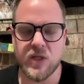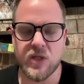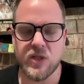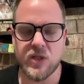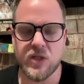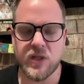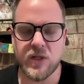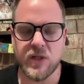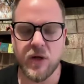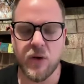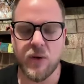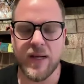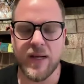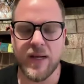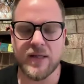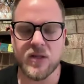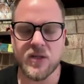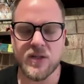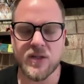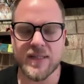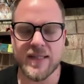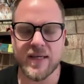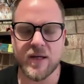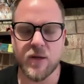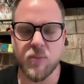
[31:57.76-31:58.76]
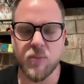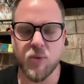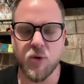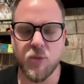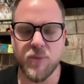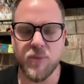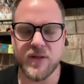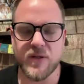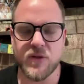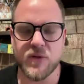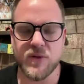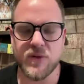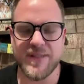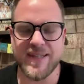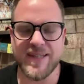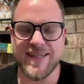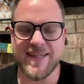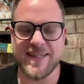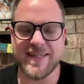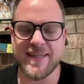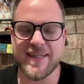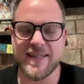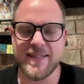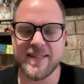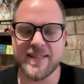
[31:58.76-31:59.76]
So now let us take a moment to
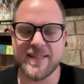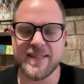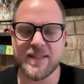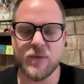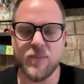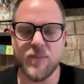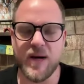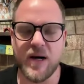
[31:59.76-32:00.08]
dedicate the